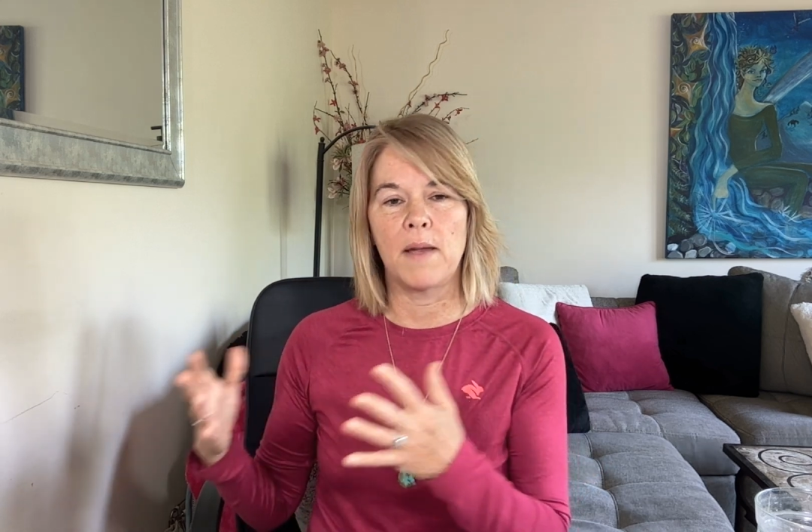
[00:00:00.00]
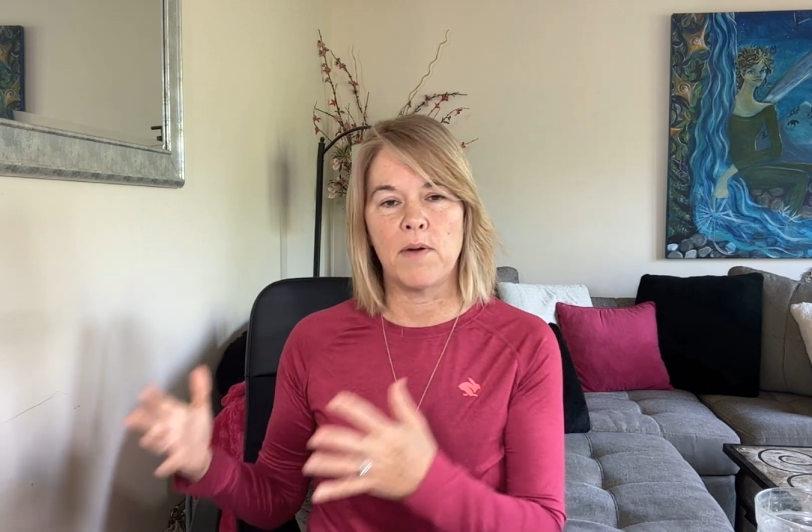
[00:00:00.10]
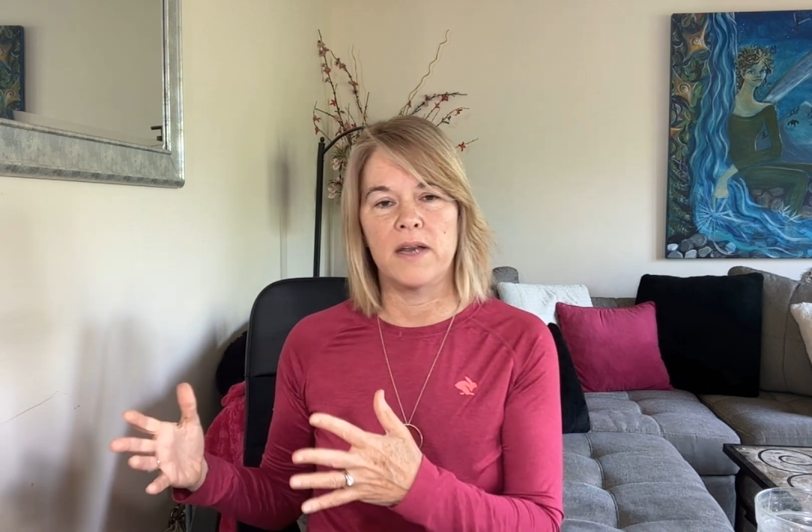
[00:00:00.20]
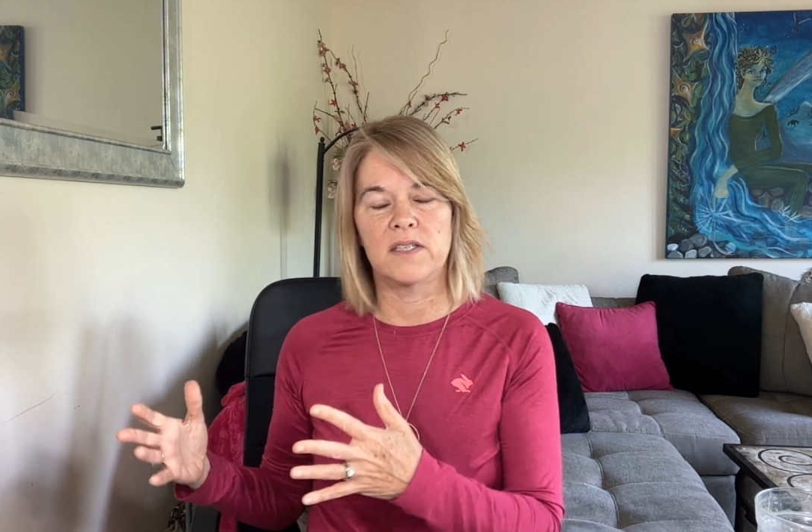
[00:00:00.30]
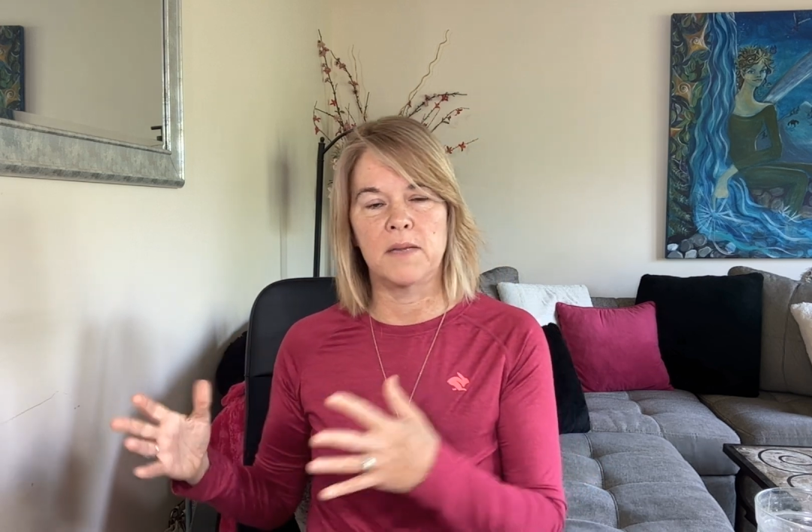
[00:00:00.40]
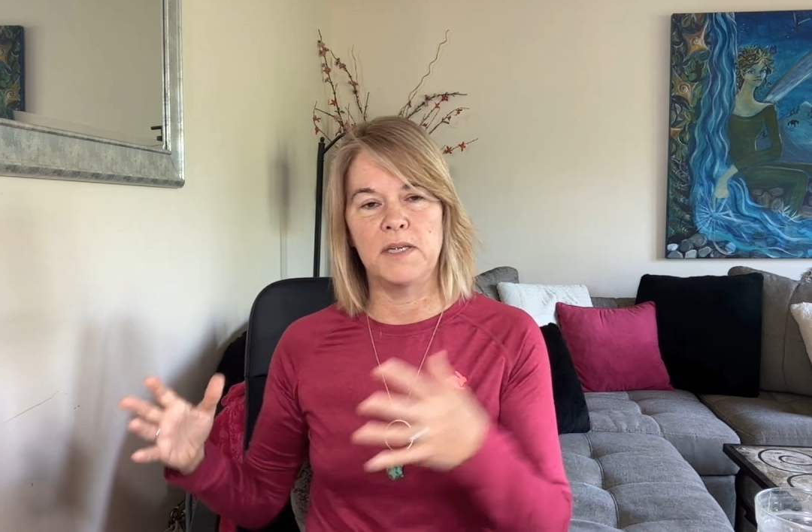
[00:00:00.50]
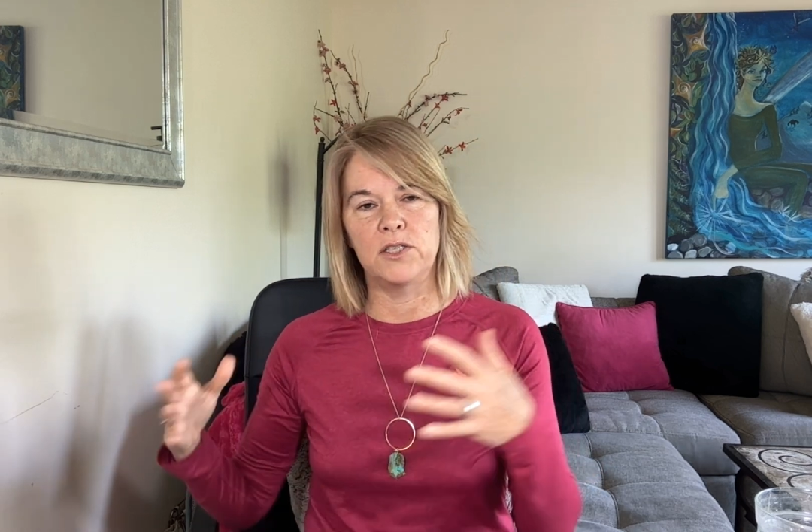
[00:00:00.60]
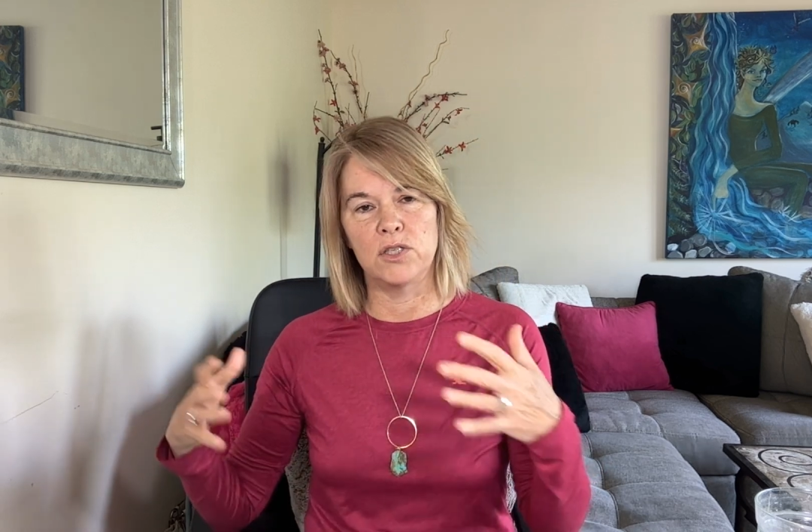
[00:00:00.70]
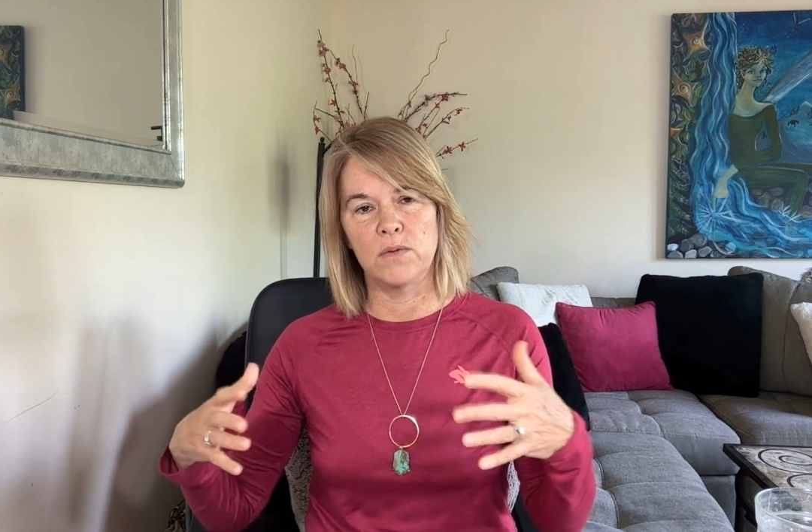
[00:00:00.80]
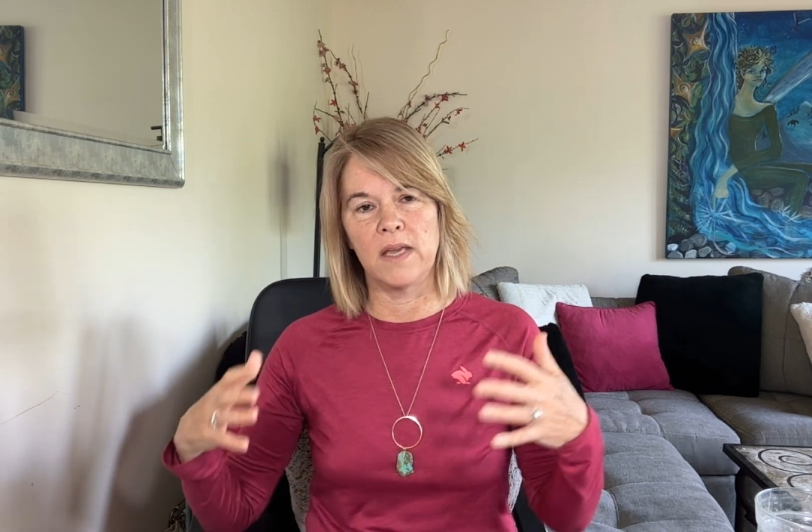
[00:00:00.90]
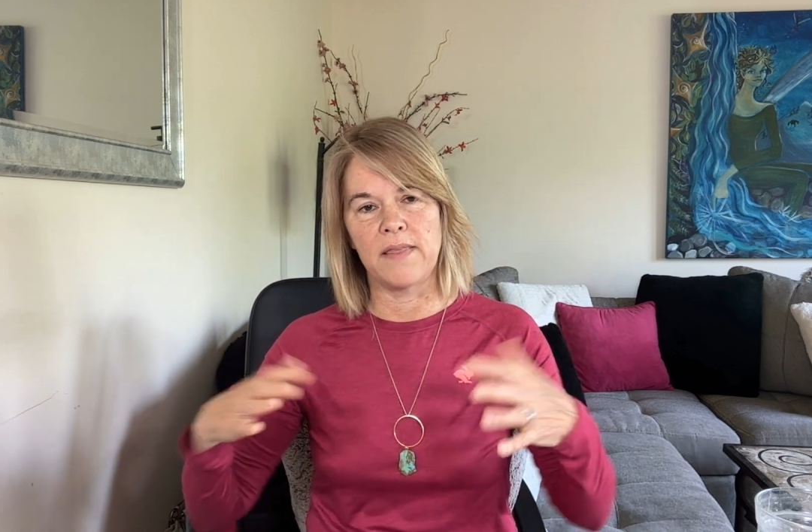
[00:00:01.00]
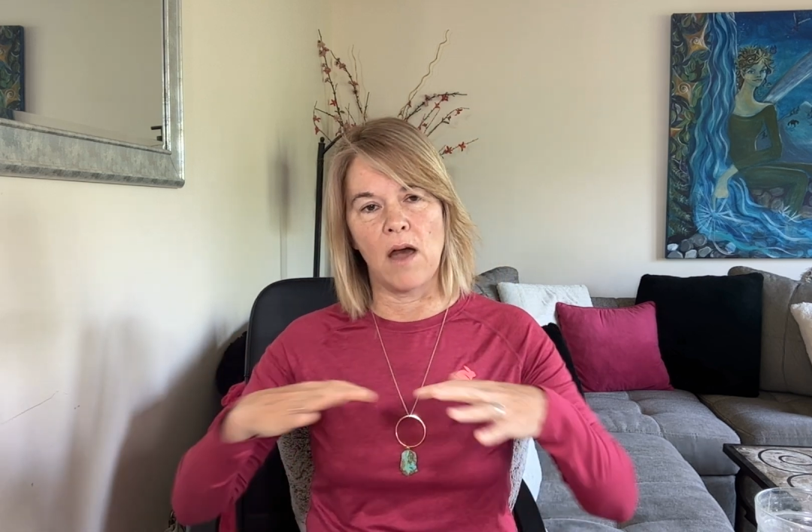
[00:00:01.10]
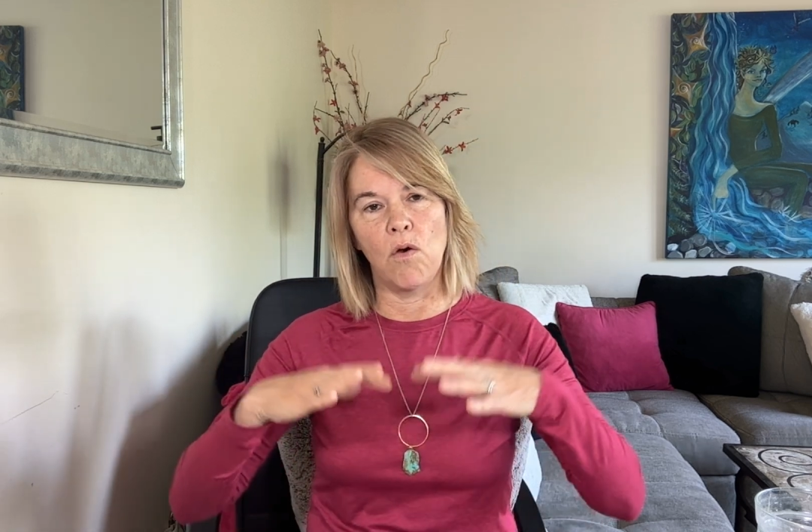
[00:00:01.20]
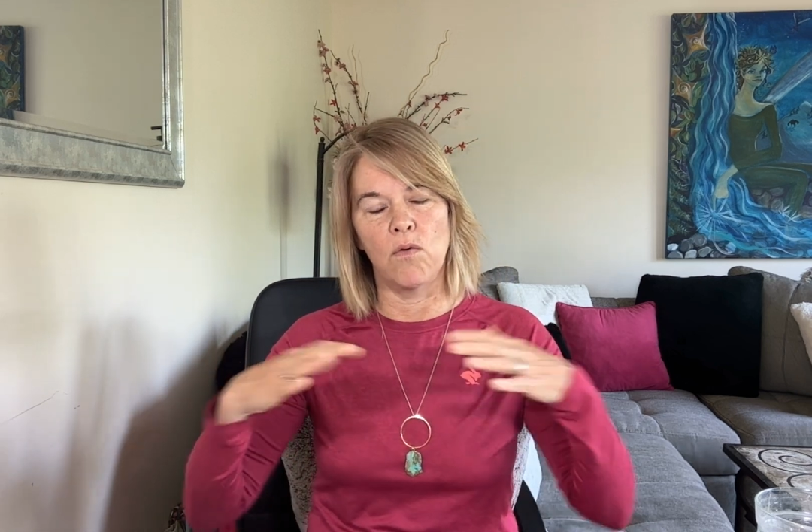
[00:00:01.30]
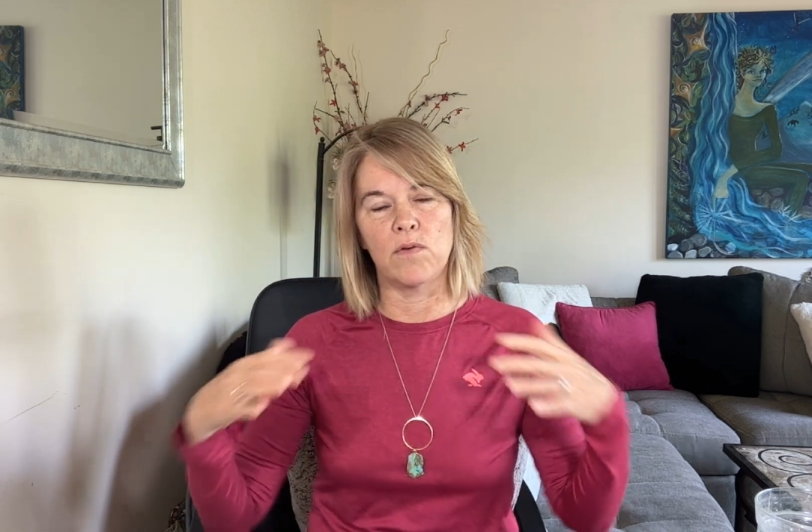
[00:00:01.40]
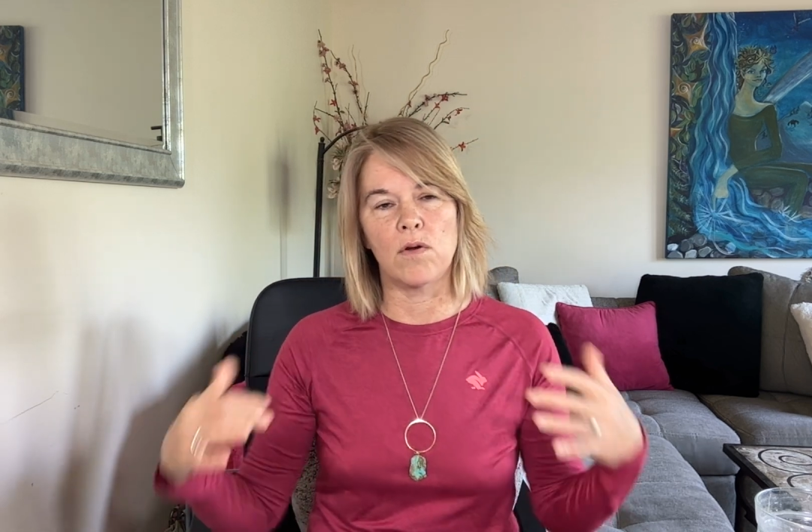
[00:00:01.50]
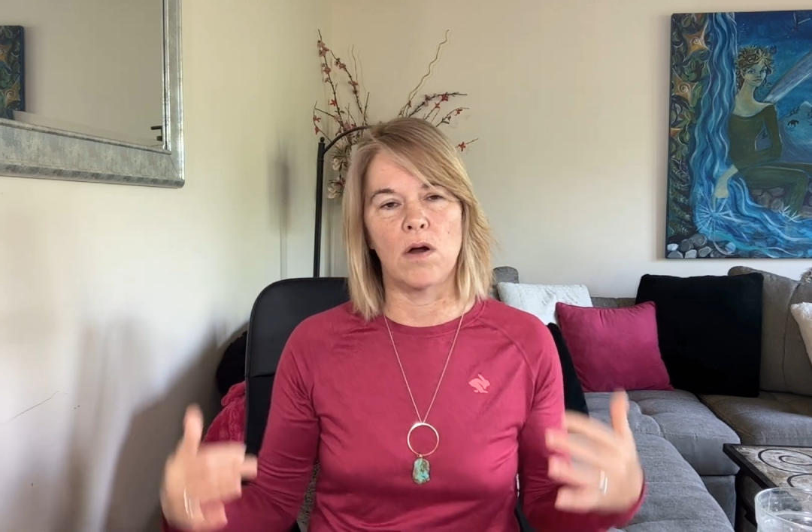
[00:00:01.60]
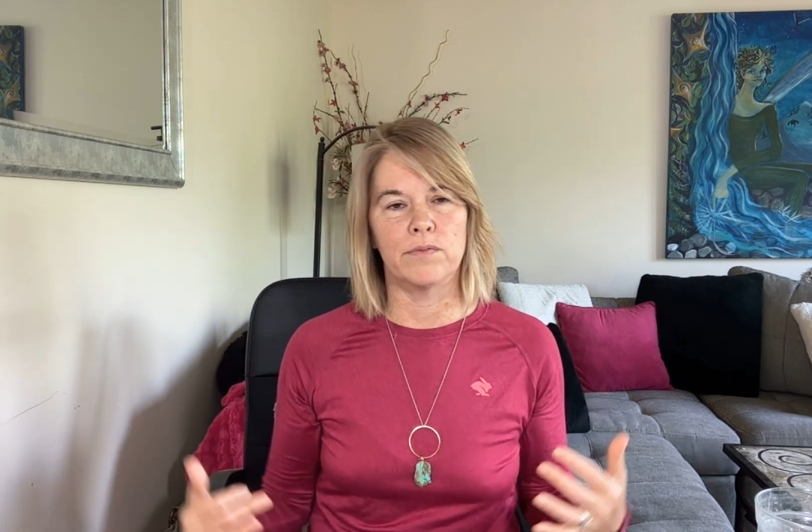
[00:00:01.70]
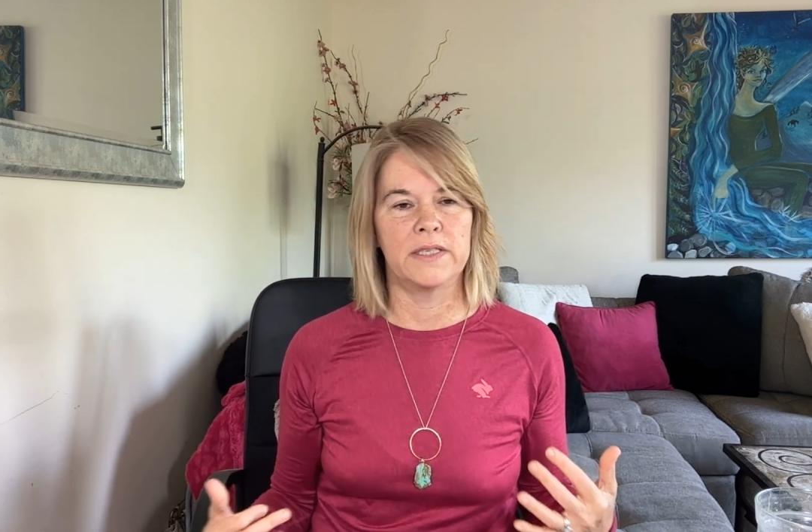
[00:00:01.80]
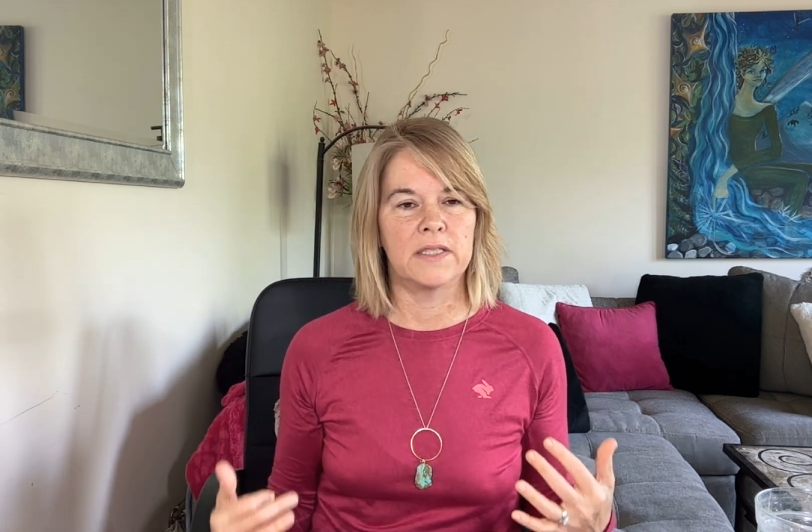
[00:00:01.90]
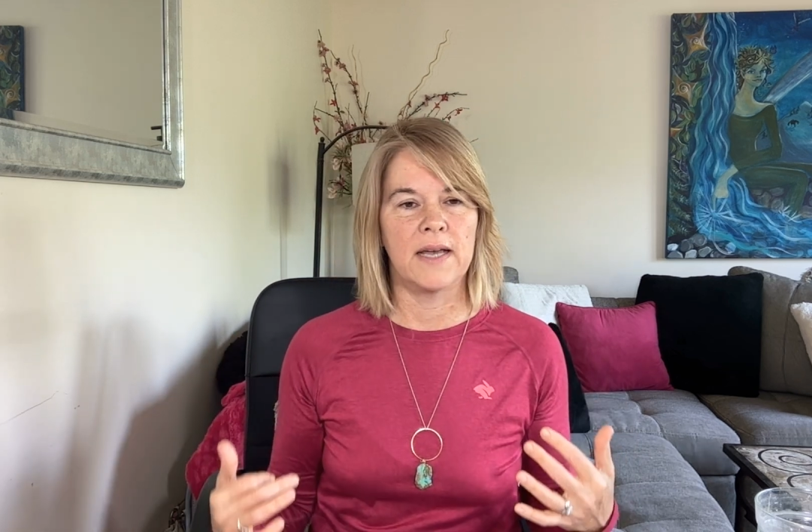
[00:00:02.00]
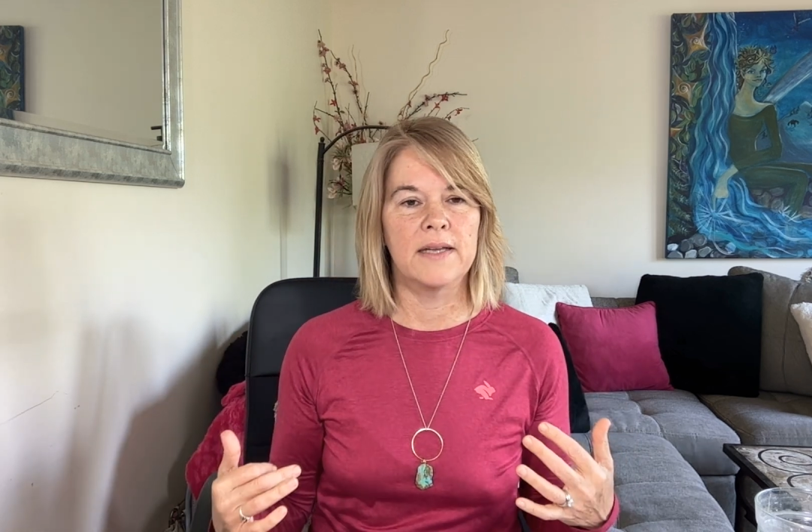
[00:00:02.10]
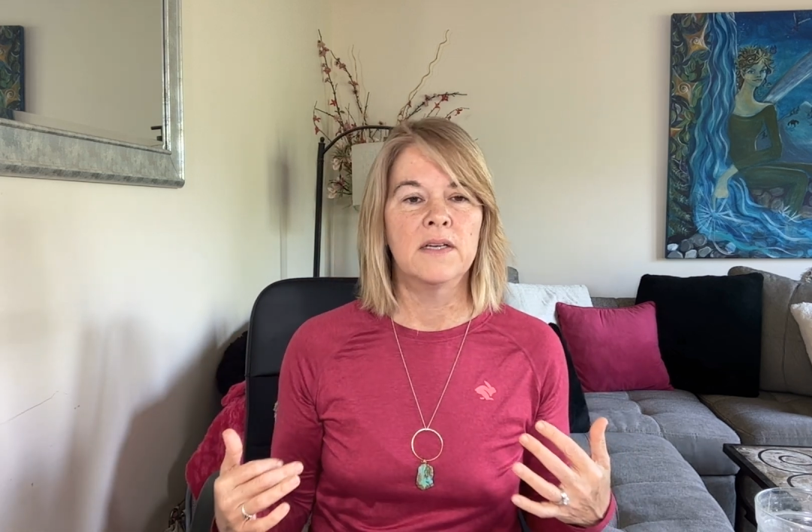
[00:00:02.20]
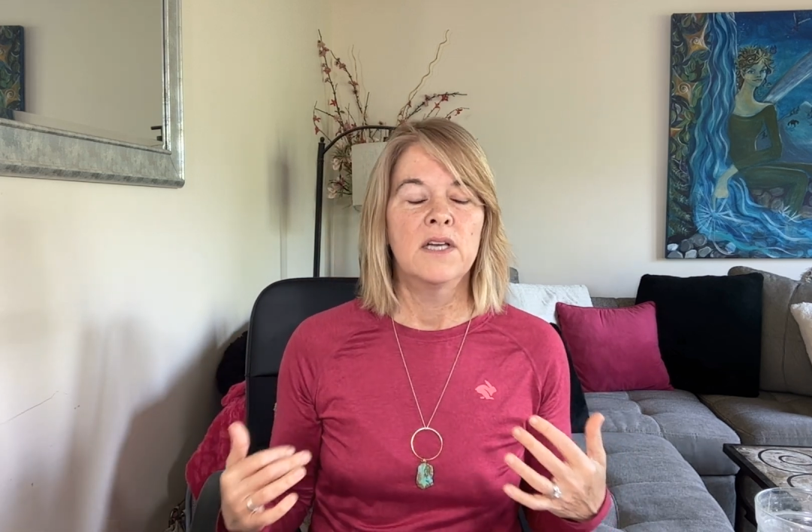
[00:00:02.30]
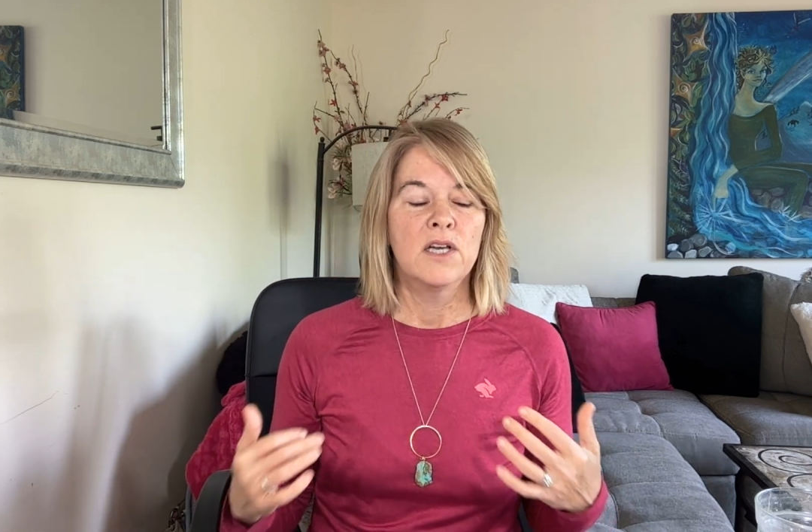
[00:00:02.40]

body's going to be doing that overall reset.